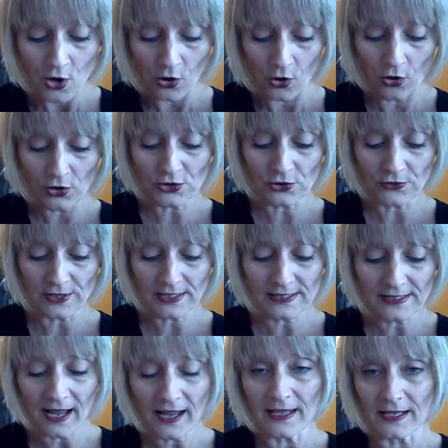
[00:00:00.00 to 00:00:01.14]
Also, this
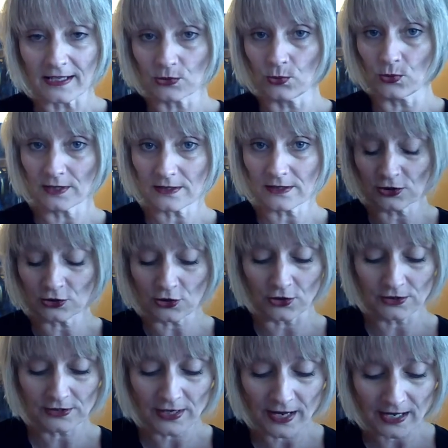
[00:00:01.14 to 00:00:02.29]
diet, what does it
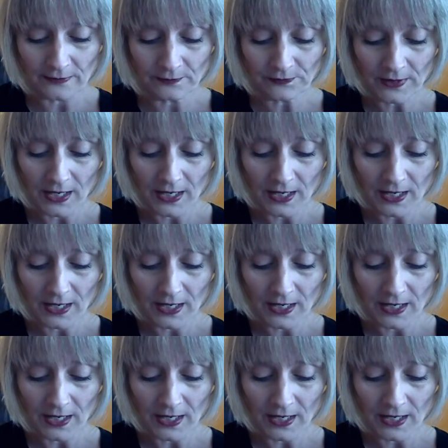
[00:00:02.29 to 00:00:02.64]
contain?